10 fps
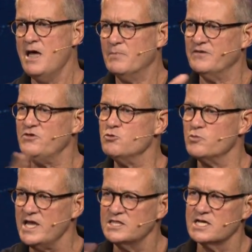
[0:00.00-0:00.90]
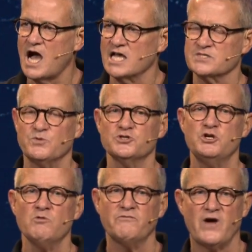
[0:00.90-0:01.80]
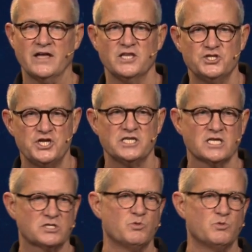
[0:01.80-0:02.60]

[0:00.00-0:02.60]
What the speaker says: But if you read the Gospels, you will find that Jesus